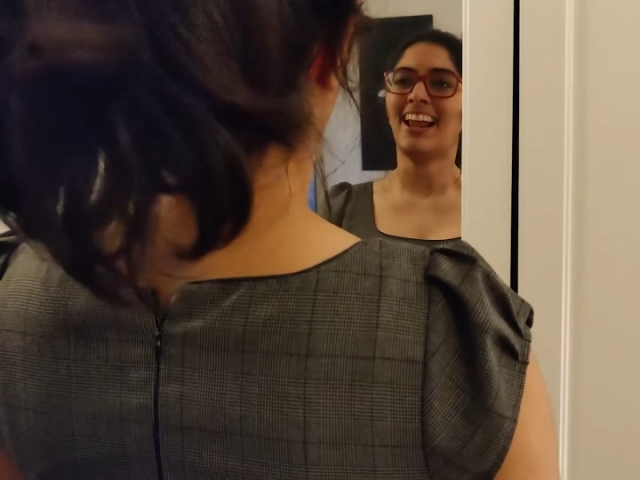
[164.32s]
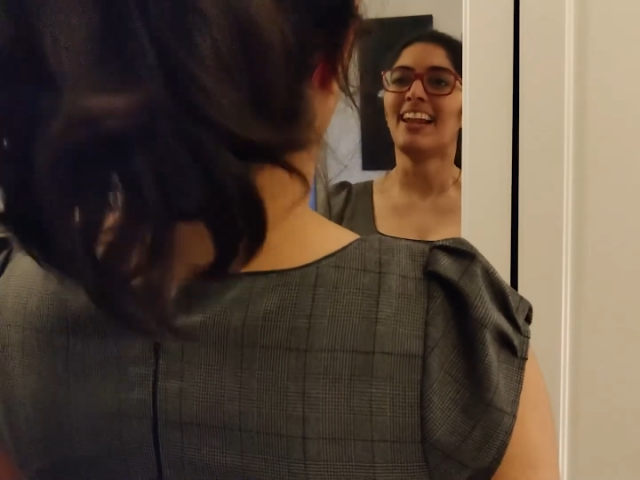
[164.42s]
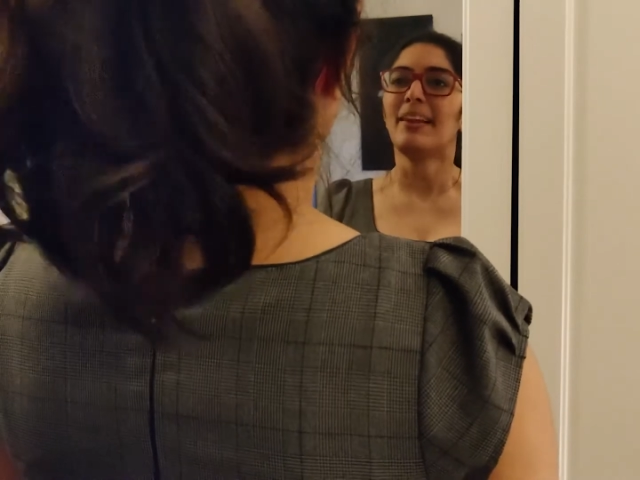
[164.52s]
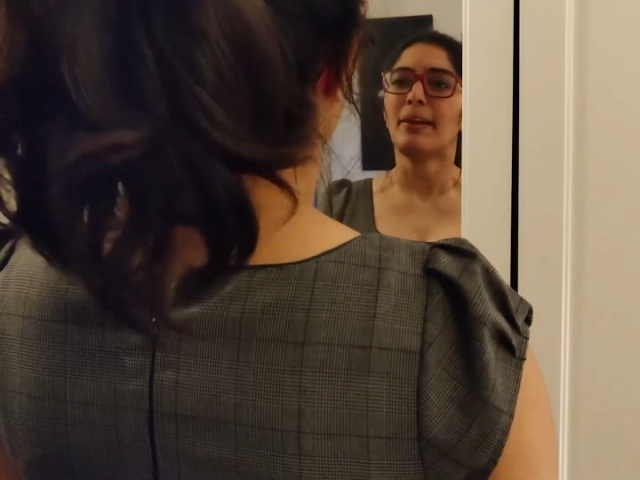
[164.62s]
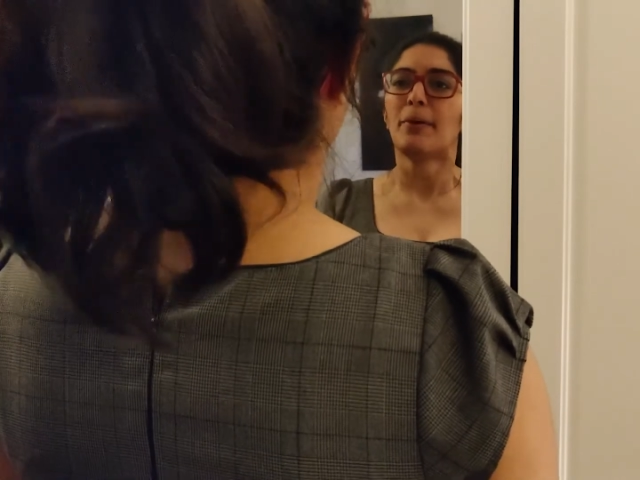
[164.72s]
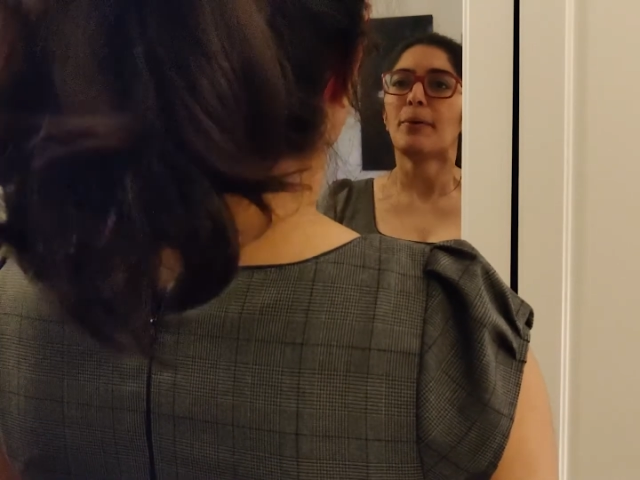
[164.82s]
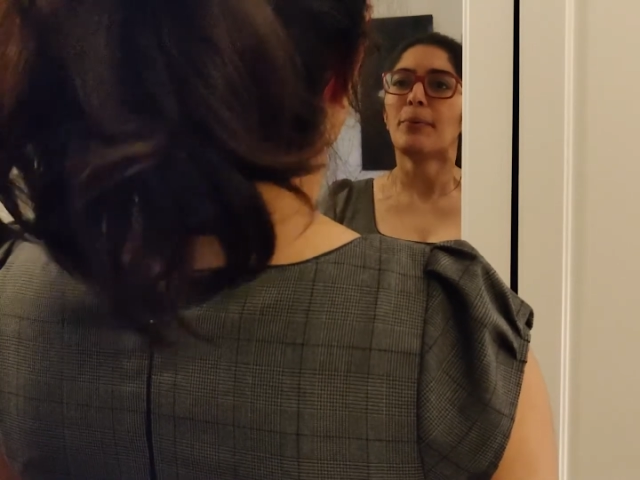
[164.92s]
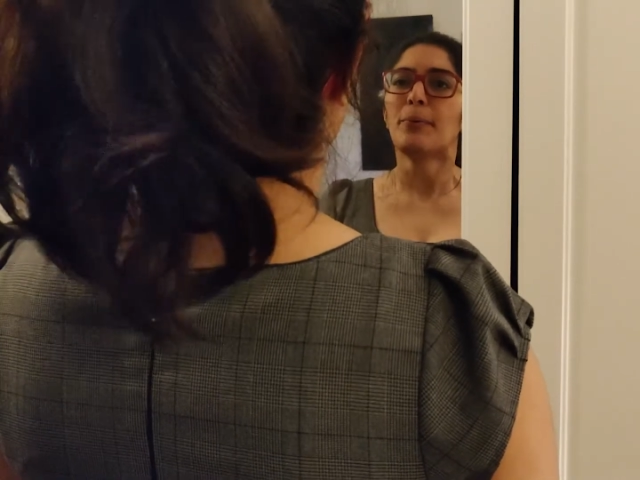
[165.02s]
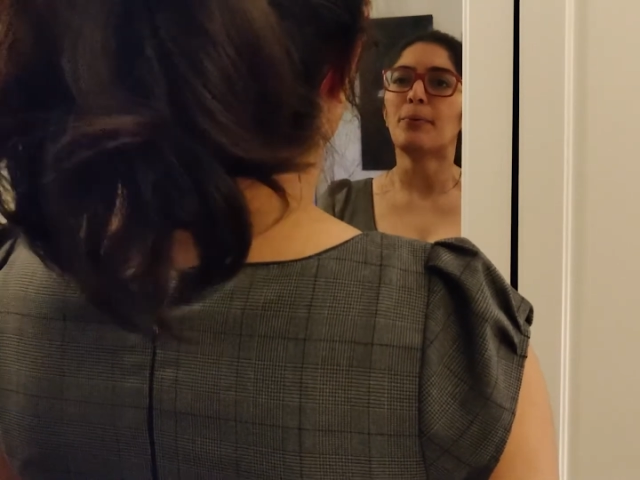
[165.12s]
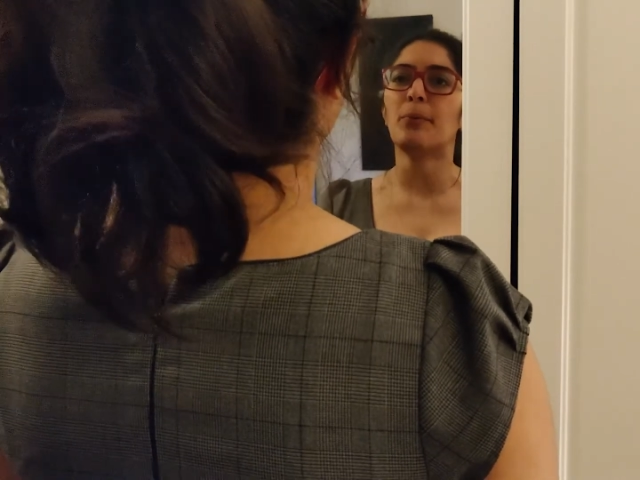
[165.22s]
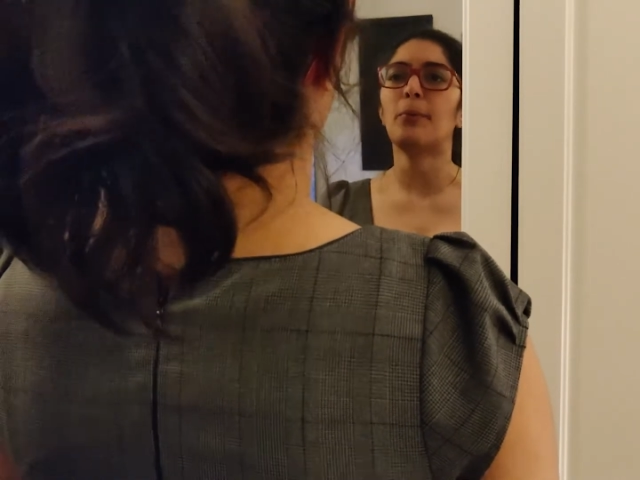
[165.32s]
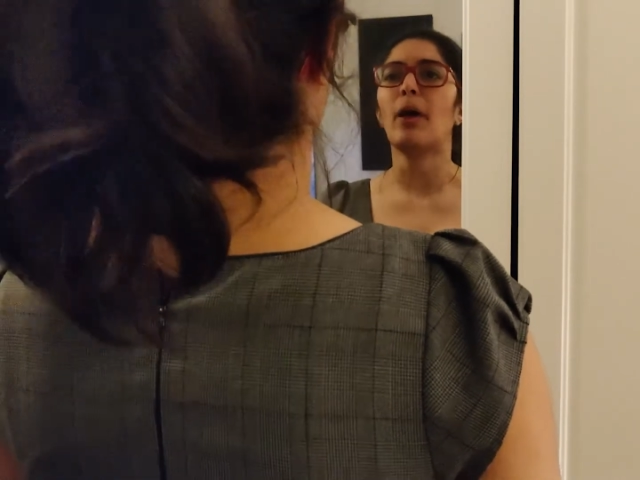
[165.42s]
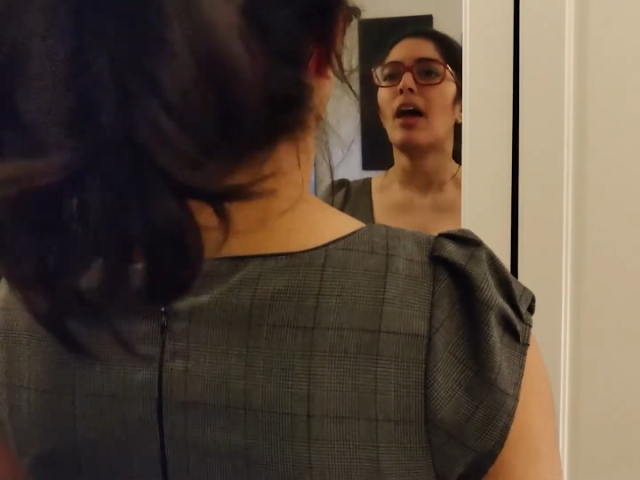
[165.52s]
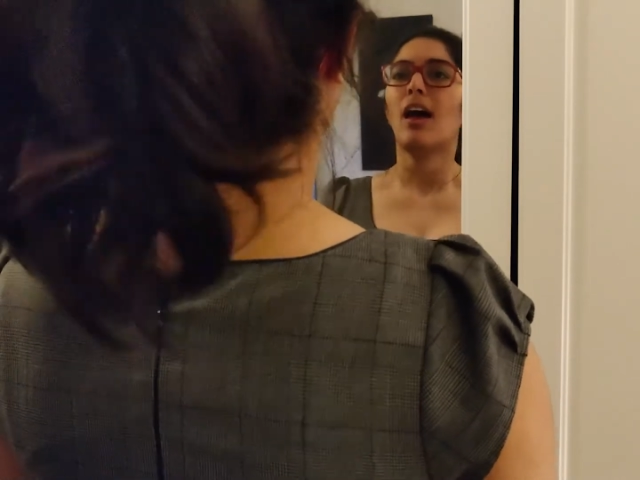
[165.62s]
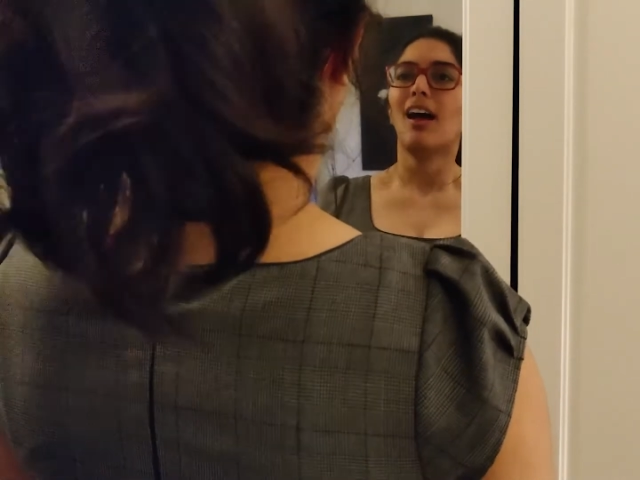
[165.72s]
Hello,
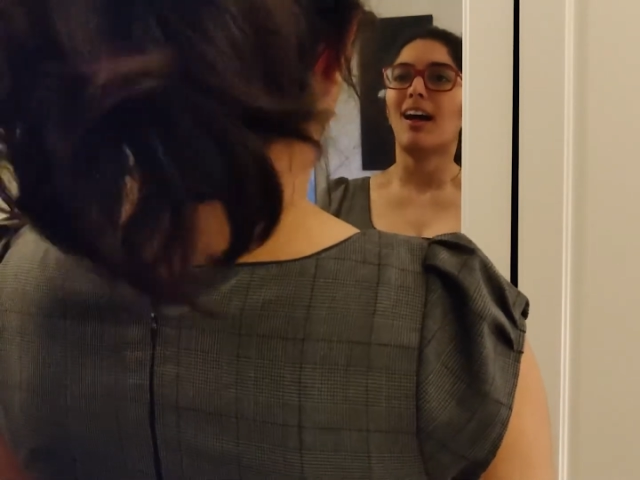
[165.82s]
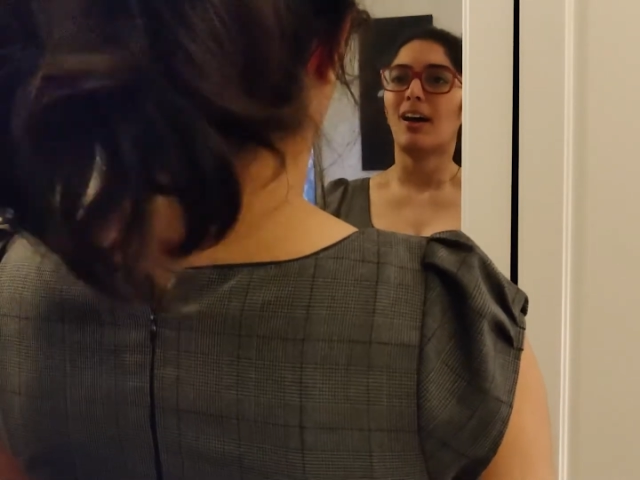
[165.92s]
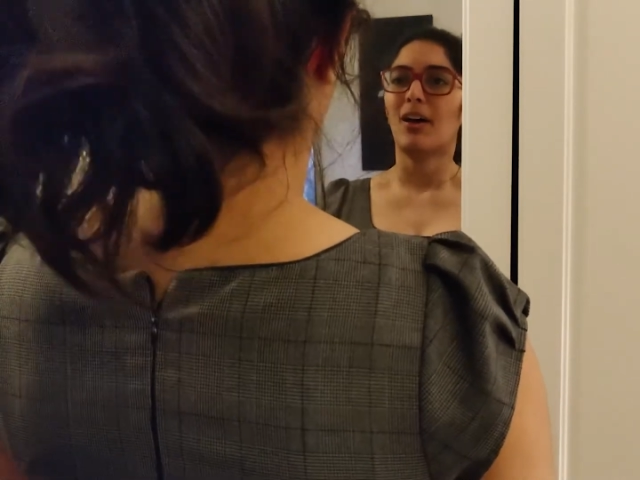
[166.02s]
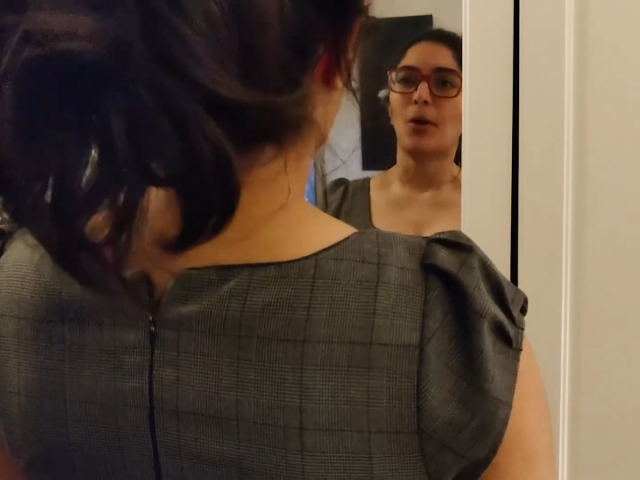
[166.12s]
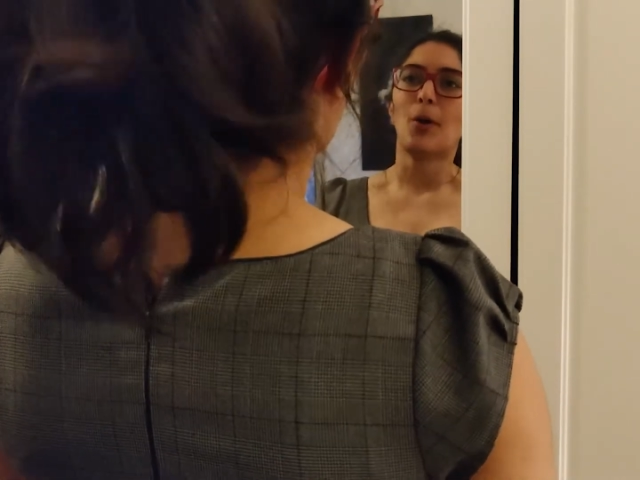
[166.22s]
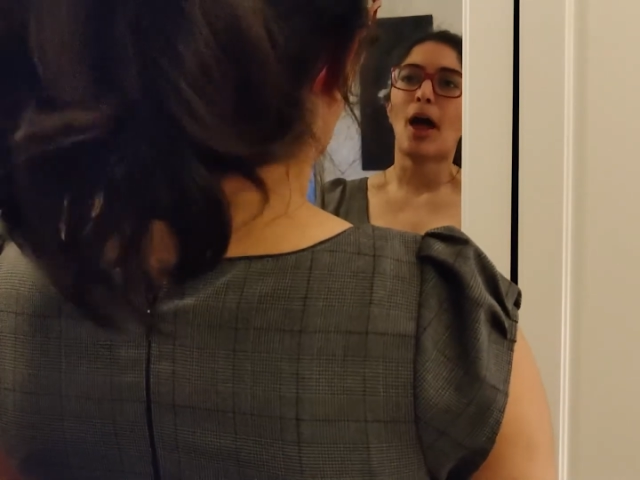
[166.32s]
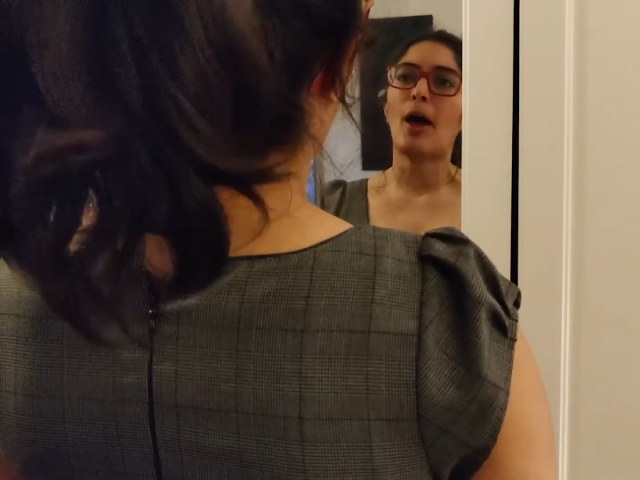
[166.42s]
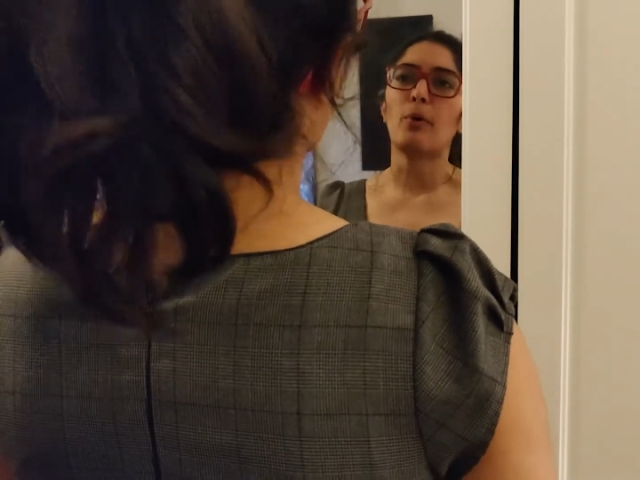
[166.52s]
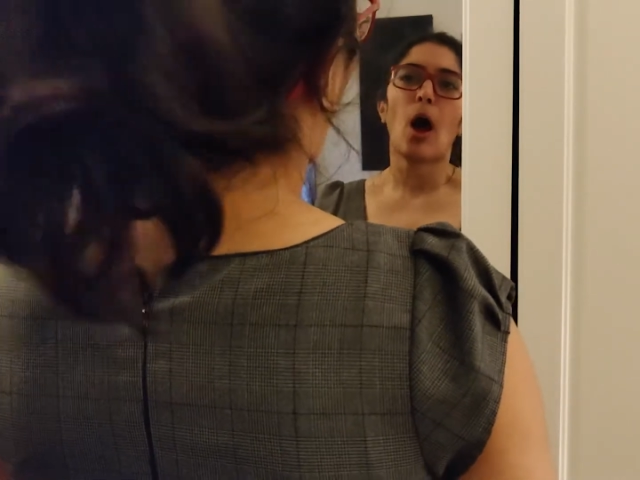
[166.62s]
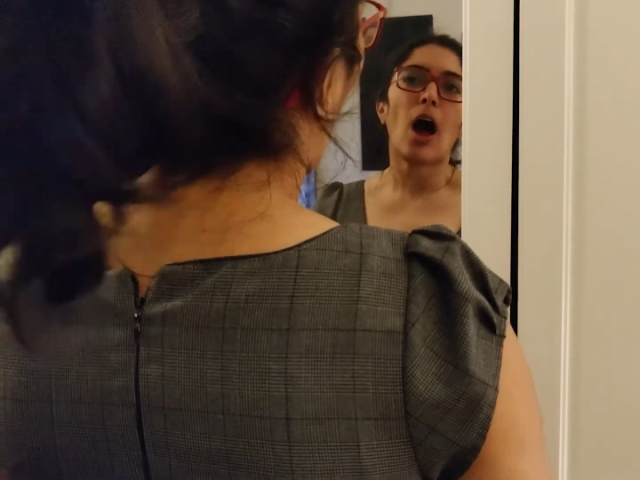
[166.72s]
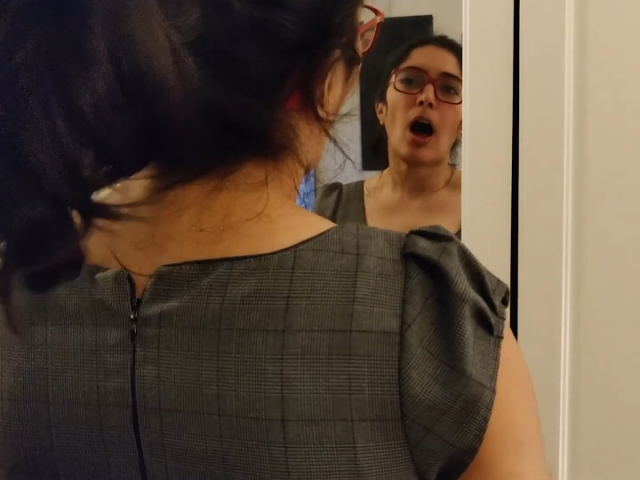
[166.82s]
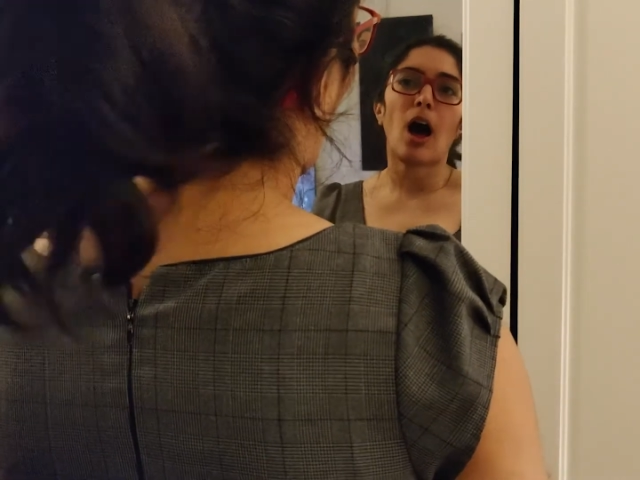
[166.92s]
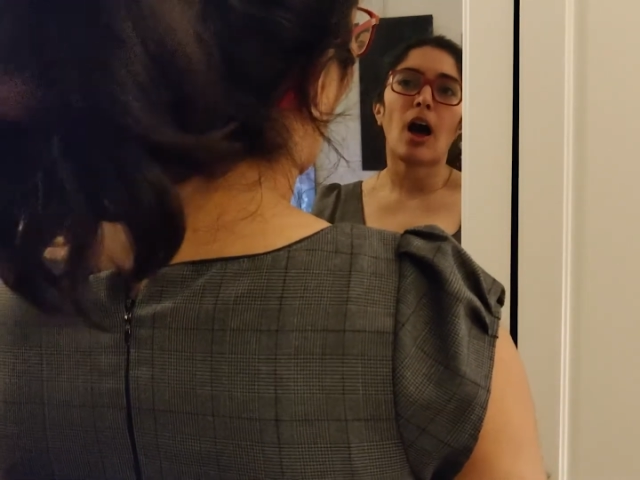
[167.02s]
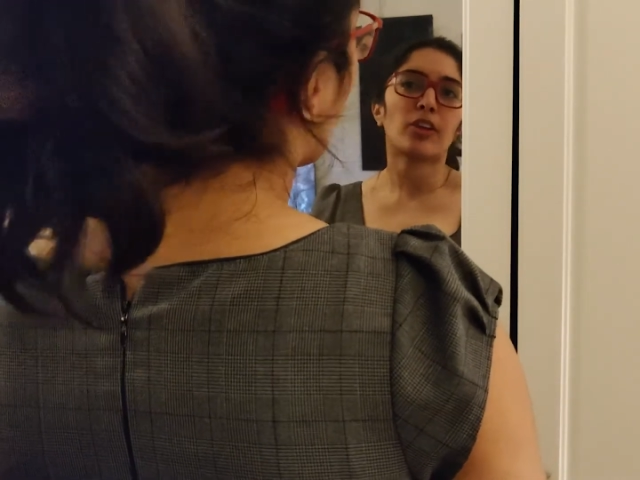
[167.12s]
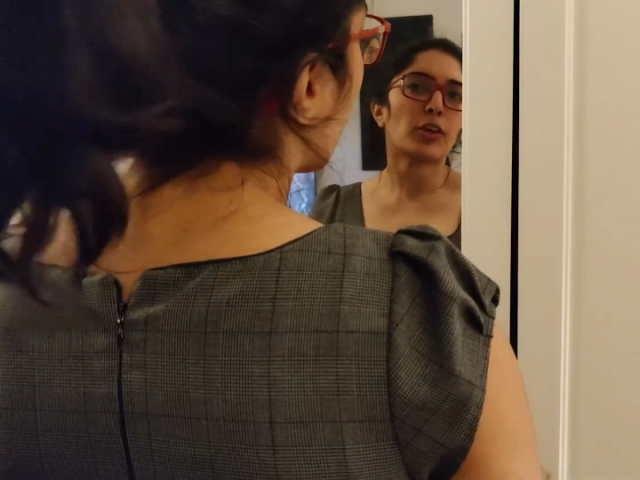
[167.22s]
how
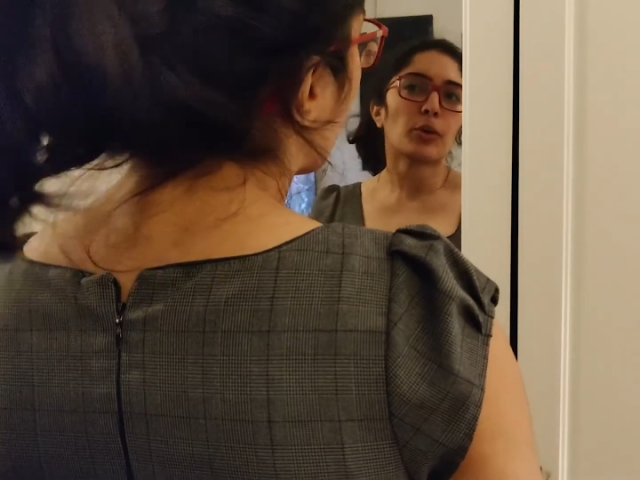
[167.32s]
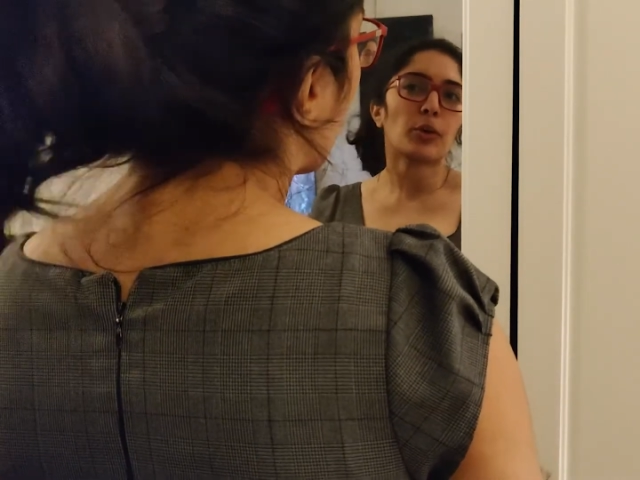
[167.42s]
are you?